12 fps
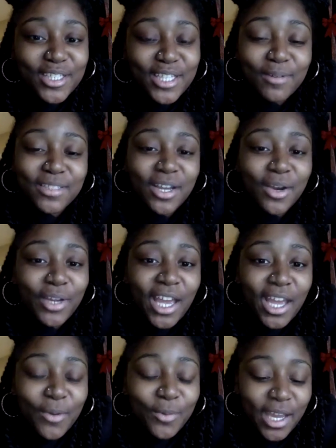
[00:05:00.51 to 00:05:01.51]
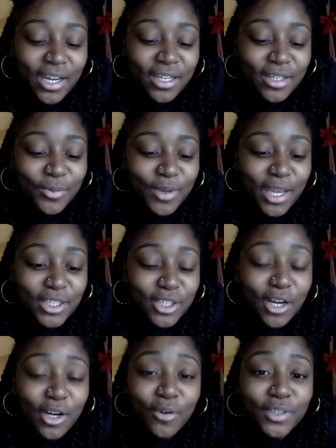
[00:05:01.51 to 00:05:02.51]
And I was like, okay, we gotta
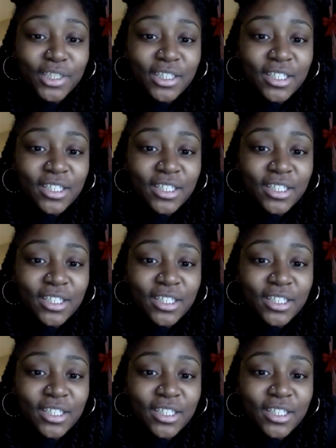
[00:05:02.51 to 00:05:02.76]
start over.